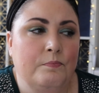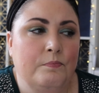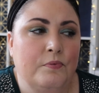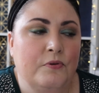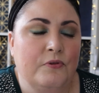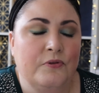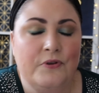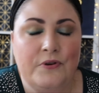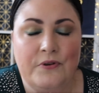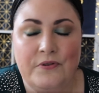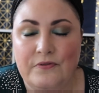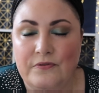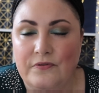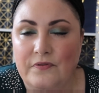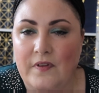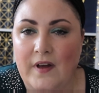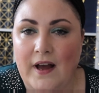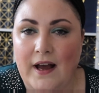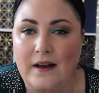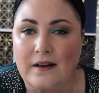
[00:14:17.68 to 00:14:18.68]
prove
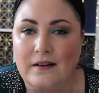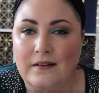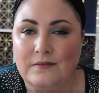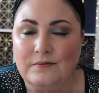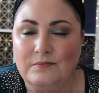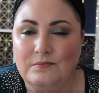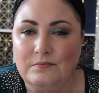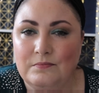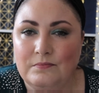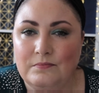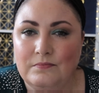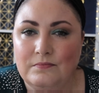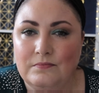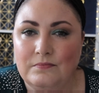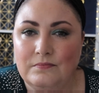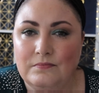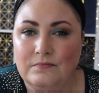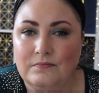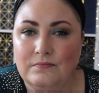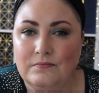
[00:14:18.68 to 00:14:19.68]
that
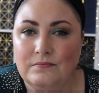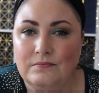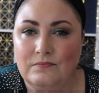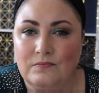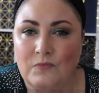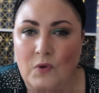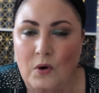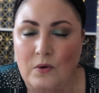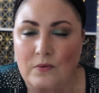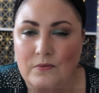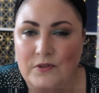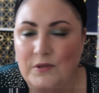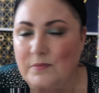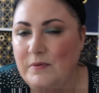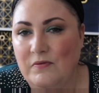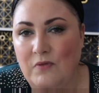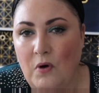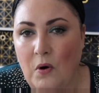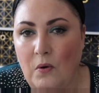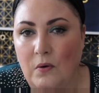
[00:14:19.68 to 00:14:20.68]
to be
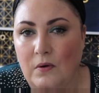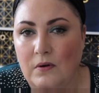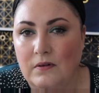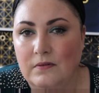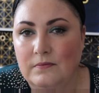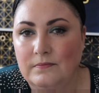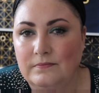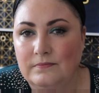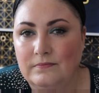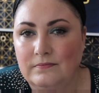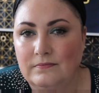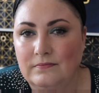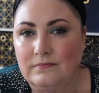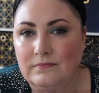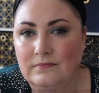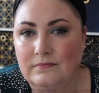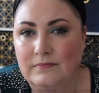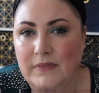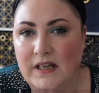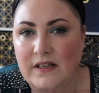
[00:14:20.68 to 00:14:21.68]
wrong,
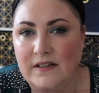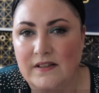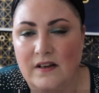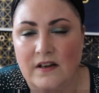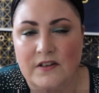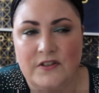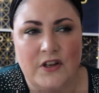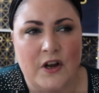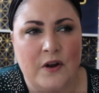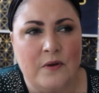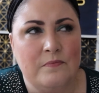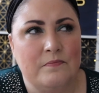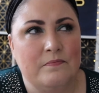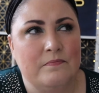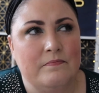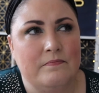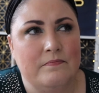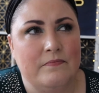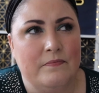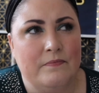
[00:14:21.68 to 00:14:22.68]
because I don't
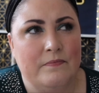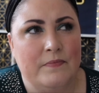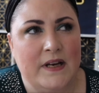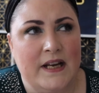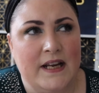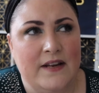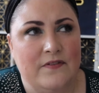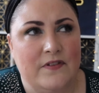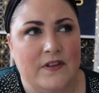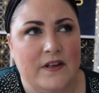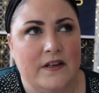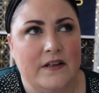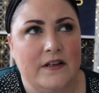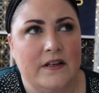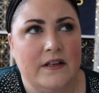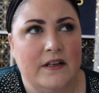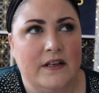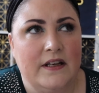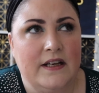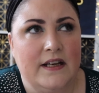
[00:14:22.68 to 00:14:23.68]
believe that
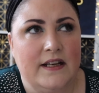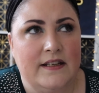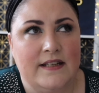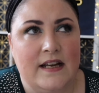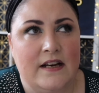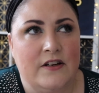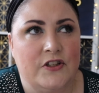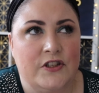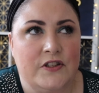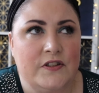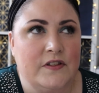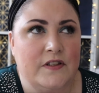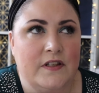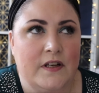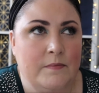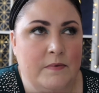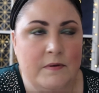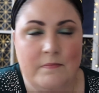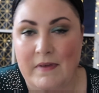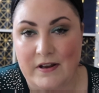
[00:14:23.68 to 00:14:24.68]
intelligence
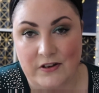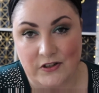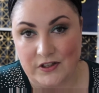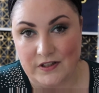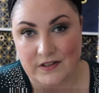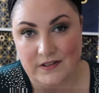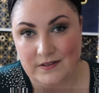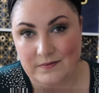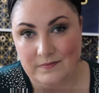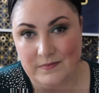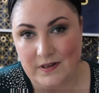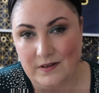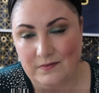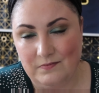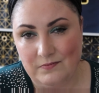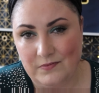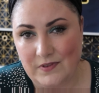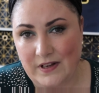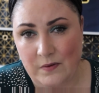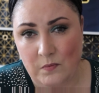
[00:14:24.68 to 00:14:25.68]
can be measured
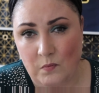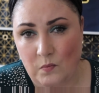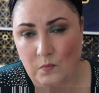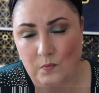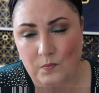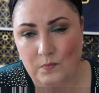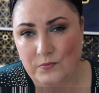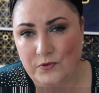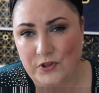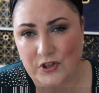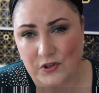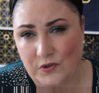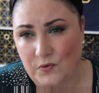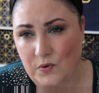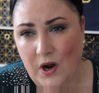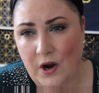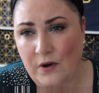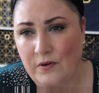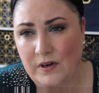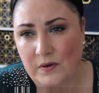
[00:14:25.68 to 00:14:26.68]
in just
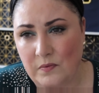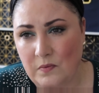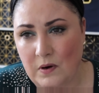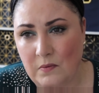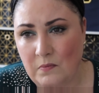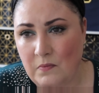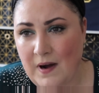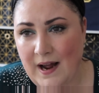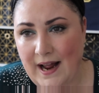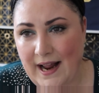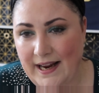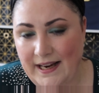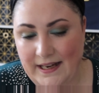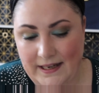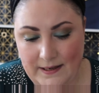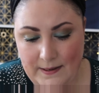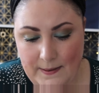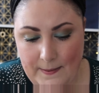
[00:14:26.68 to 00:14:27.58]
only one way.